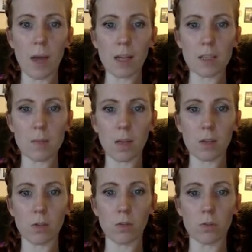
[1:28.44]
back to my
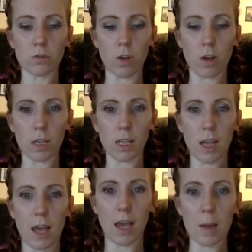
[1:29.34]
Google Drawing,
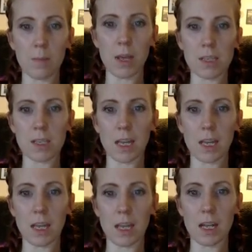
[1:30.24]
and paste
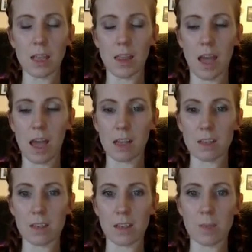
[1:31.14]
it in the
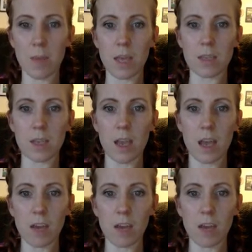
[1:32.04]
hex space.